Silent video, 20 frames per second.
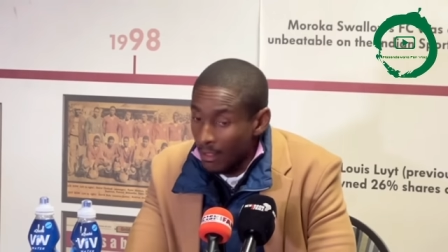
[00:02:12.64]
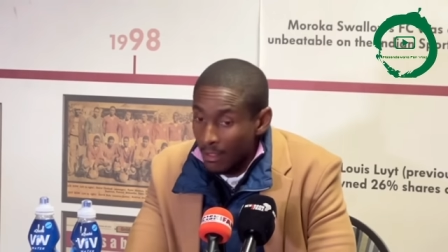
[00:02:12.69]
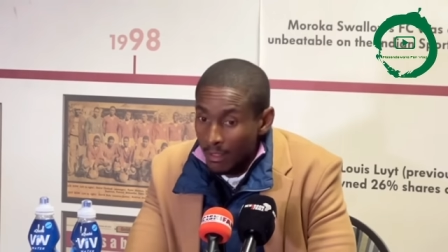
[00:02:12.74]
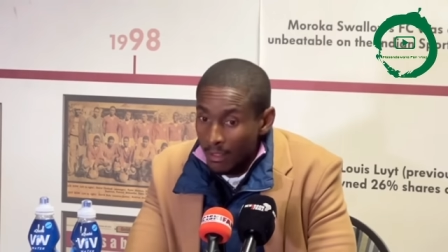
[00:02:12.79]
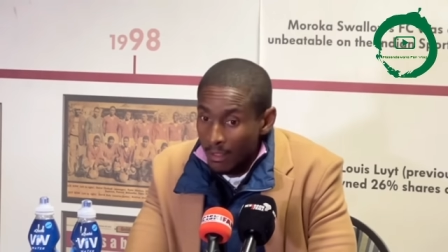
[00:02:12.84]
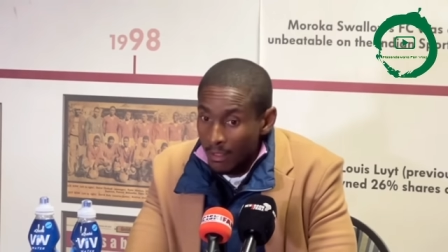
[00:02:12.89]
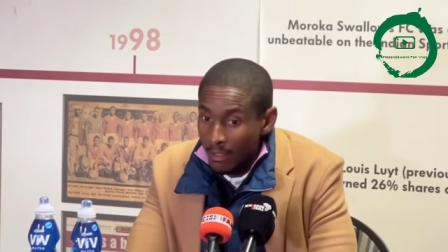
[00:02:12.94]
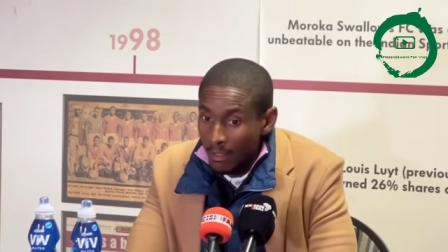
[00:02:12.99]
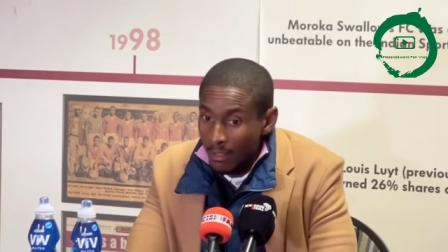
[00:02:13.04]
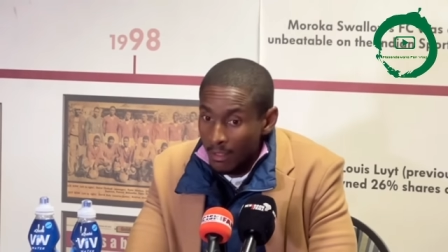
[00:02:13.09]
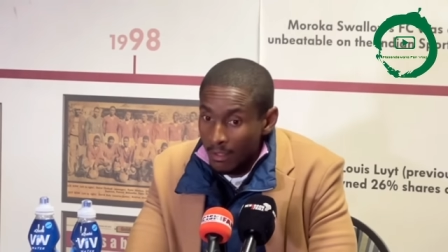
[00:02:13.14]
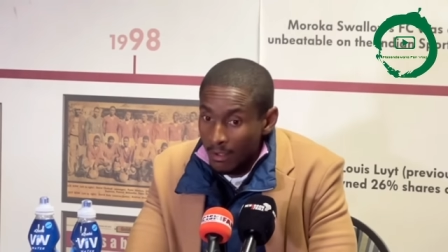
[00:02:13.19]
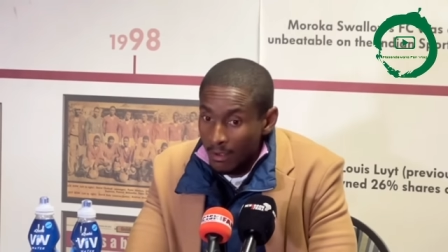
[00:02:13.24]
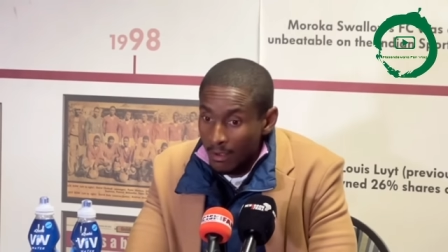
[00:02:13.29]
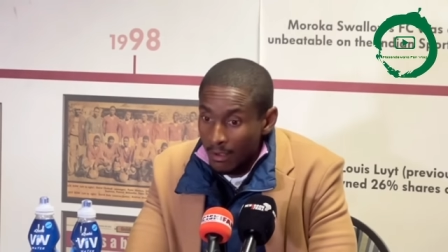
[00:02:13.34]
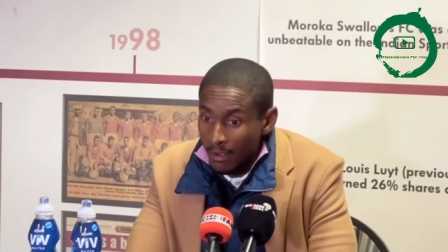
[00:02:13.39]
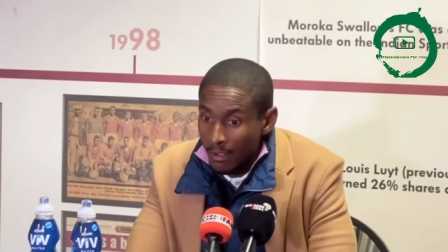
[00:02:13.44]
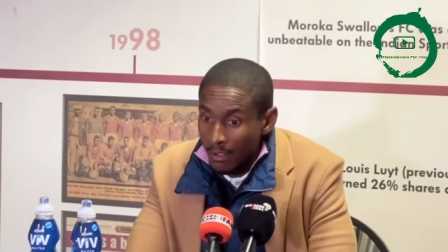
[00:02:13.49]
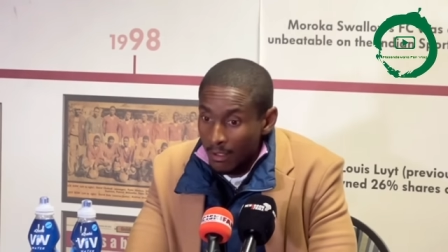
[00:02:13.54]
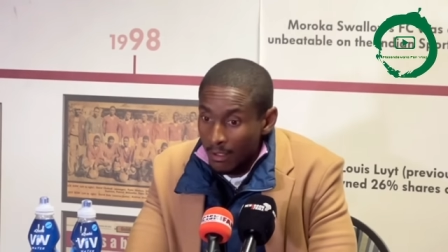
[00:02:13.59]

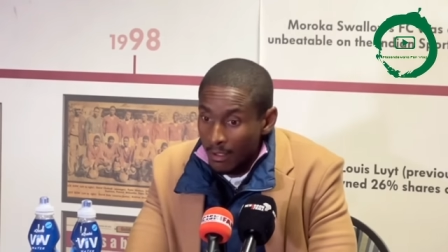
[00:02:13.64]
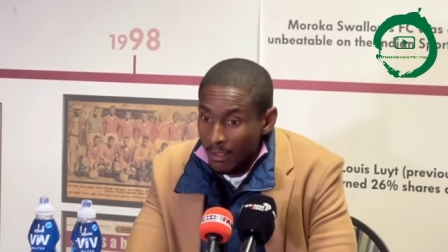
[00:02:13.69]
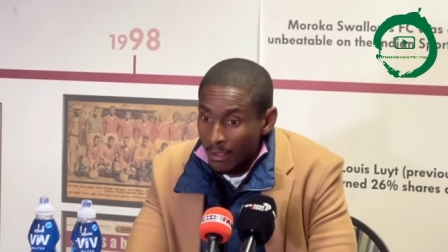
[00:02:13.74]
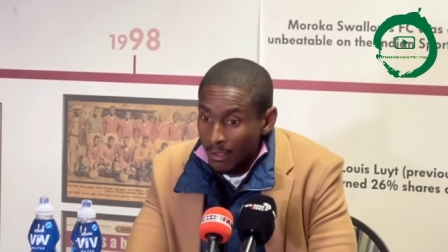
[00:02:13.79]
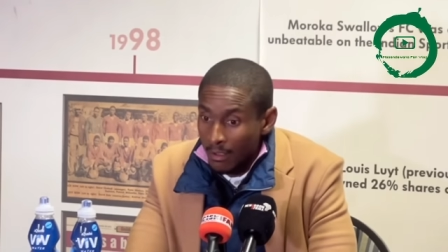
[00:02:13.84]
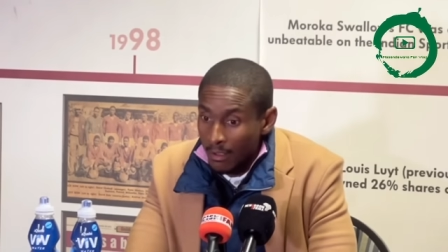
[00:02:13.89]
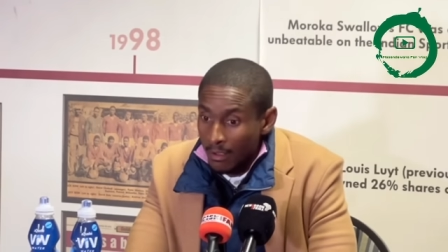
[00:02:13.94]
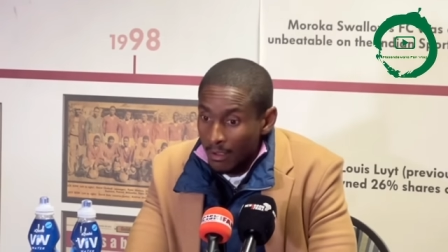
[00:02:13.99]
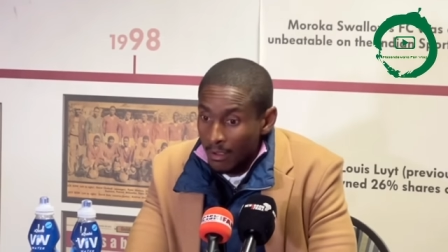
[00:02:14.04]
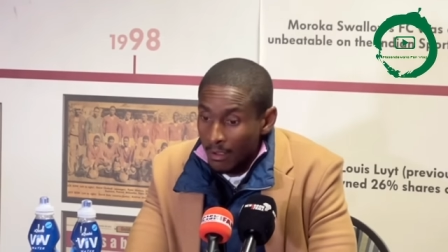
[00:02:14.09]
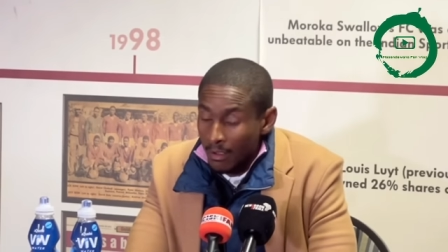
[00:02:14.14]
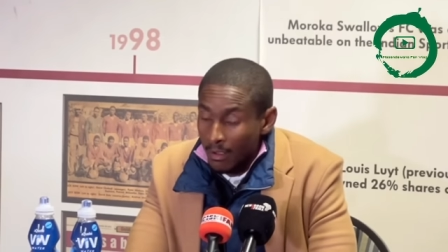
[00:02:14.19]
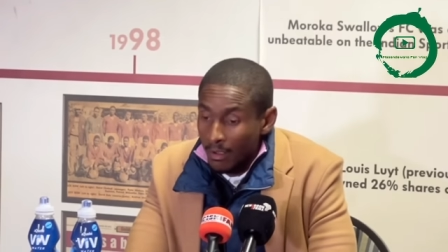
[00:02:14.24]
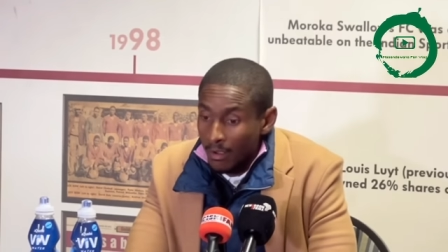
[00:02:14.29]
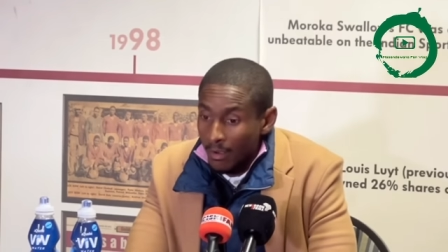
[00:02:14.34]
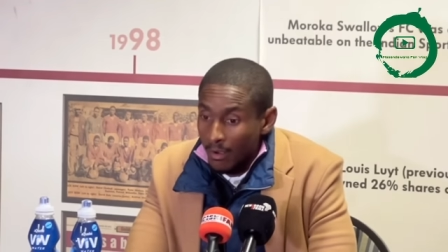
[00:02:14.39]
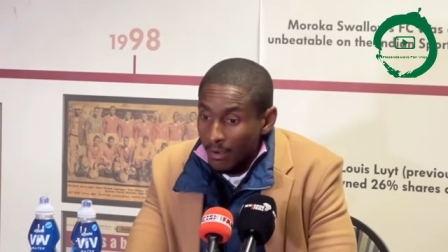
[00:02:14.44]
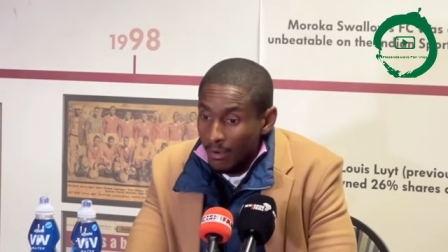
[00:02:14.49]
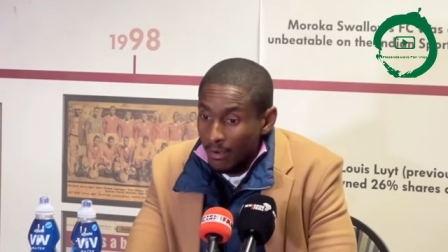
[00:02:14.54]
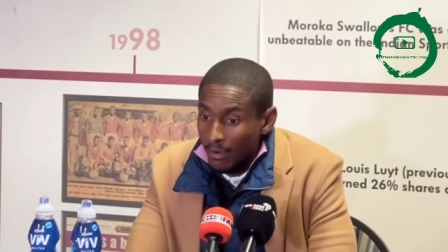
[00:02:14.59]
everything that will work for
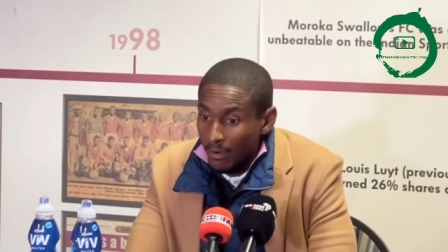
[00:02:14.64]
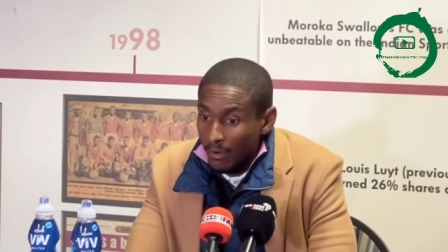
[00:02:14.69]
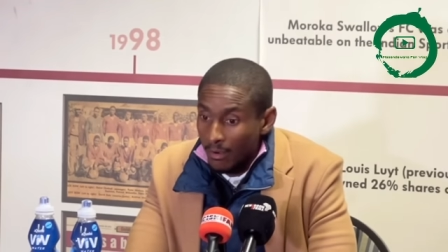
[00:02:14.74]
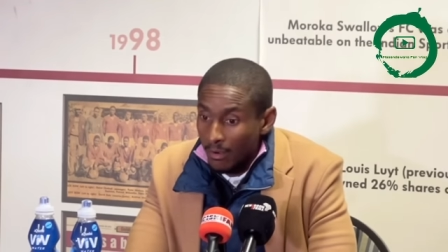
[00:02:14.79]
you.